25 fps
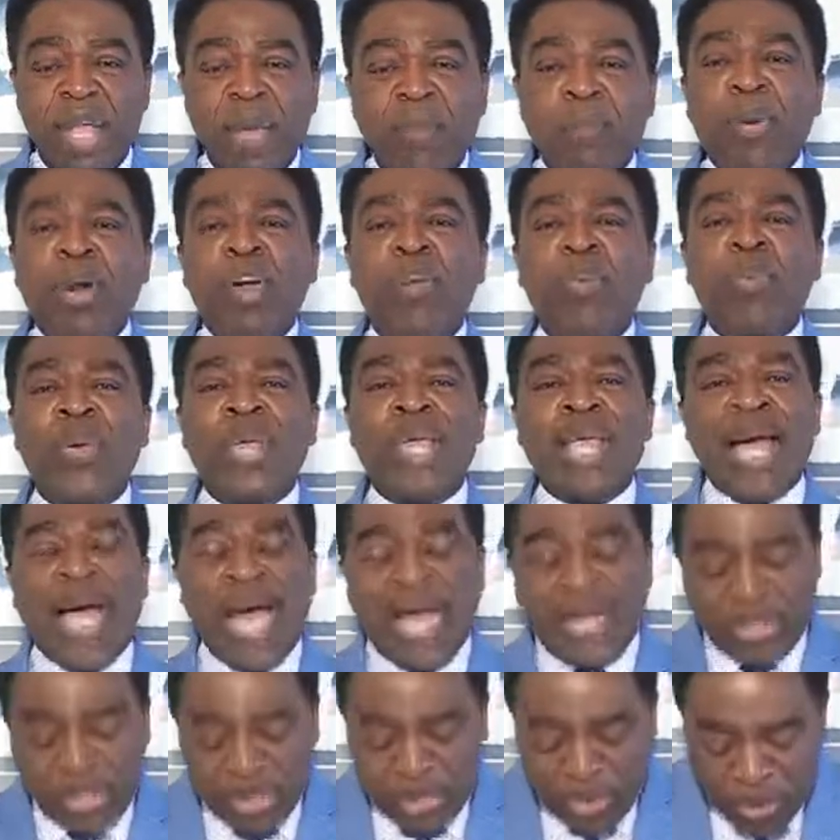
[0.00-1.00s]
But we
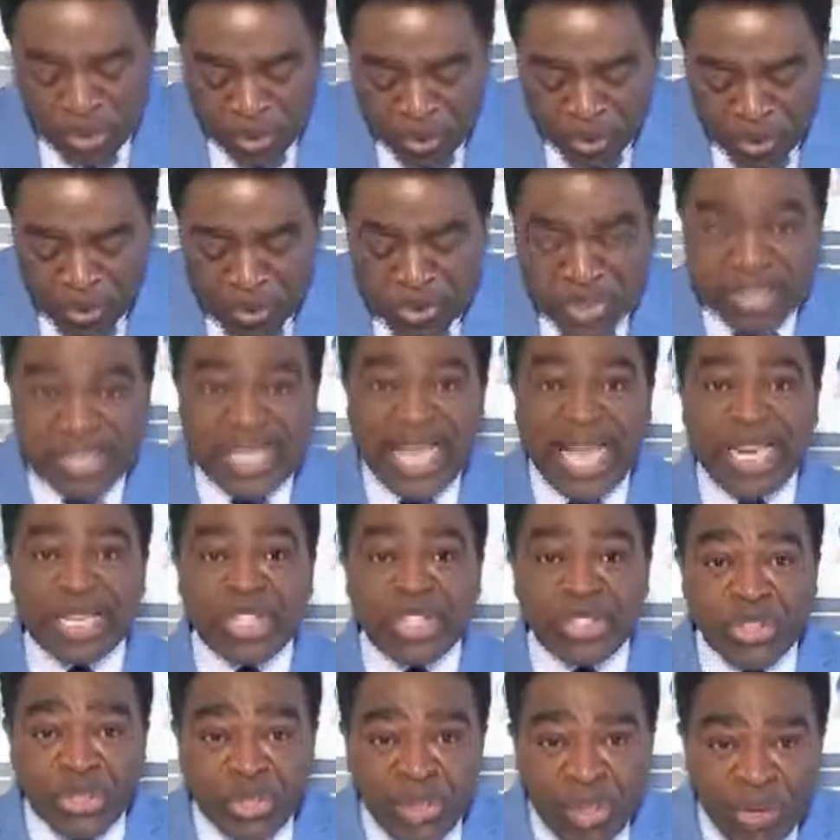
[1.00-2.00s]
are sons
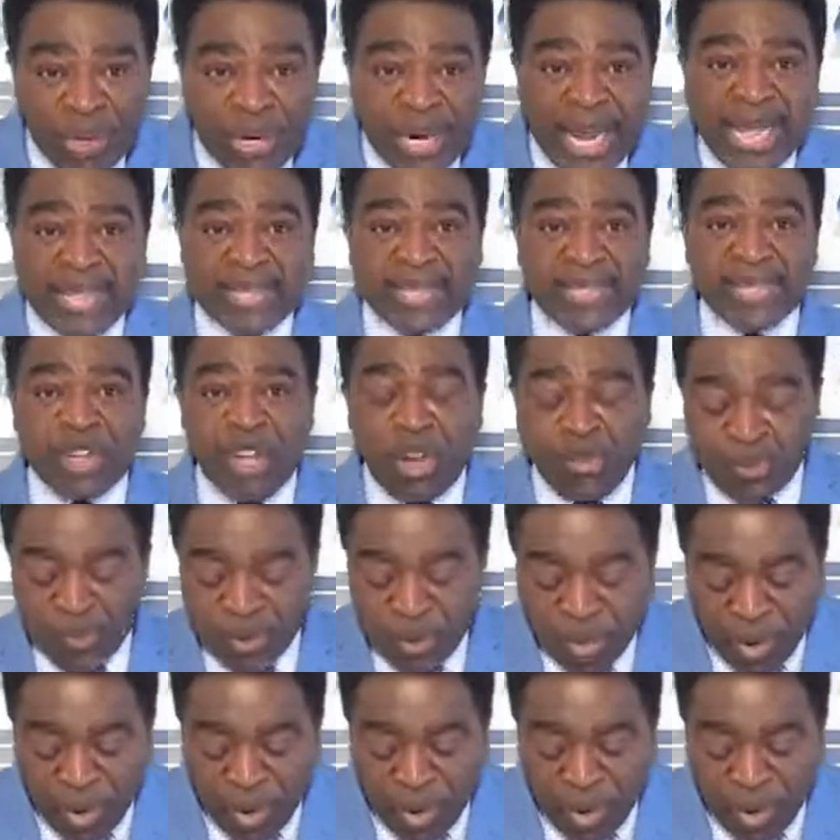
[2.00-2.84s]
and daughters of